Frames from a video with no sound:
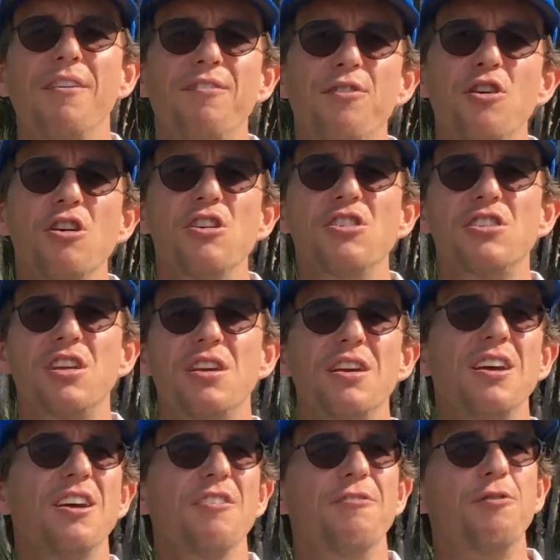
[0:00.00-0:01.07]
first
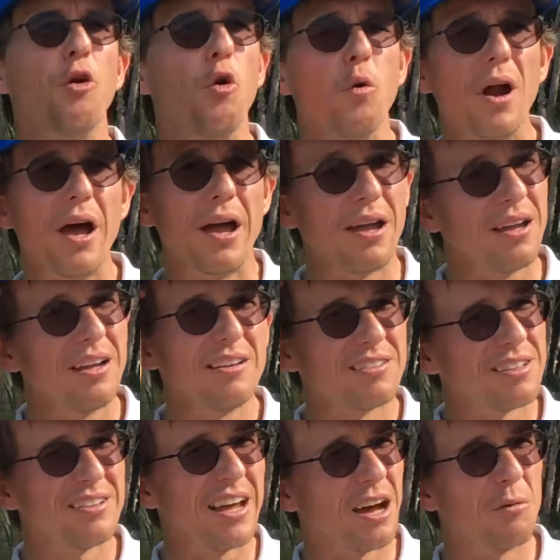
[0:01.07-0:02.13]
foray
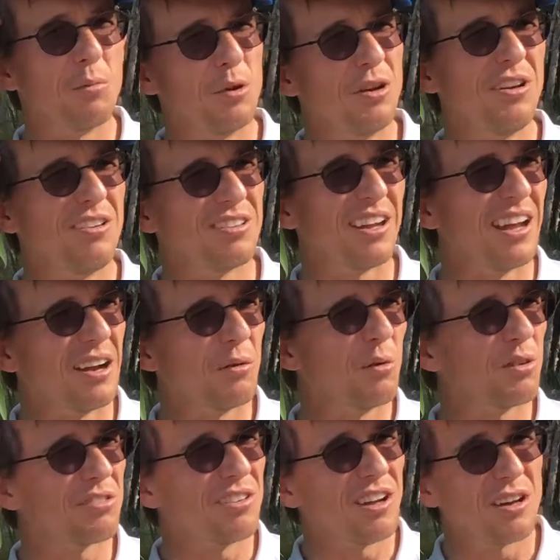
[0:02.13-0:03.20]
into down booties, and it
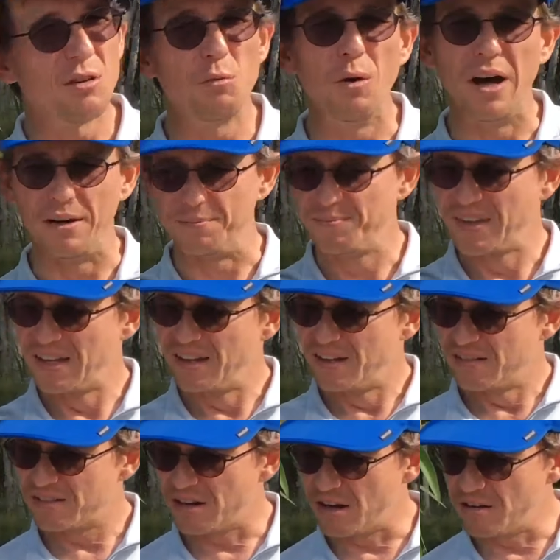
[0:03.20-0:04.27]
wasn't a good one.
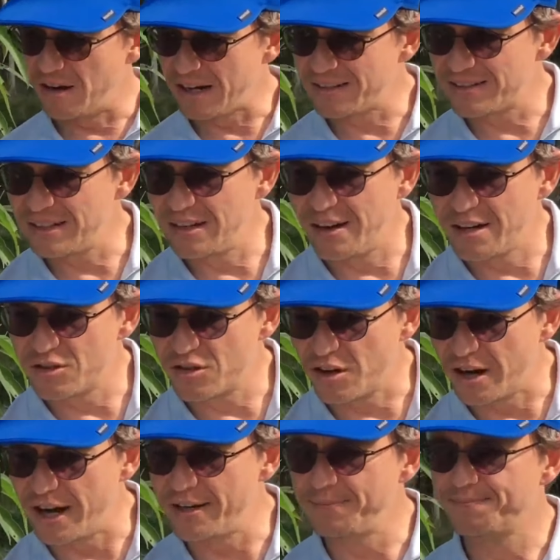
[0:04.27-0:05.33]
So next thing I
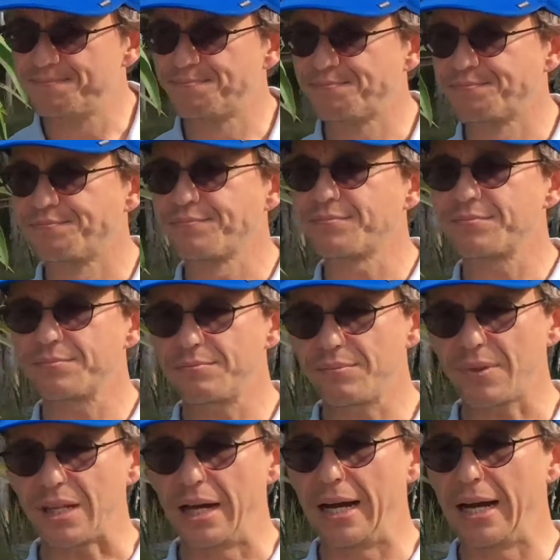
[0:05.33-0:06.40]
tried
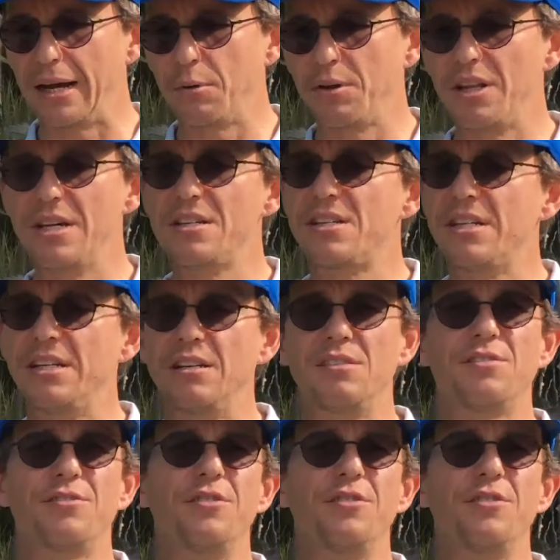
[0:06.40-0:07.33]
were these things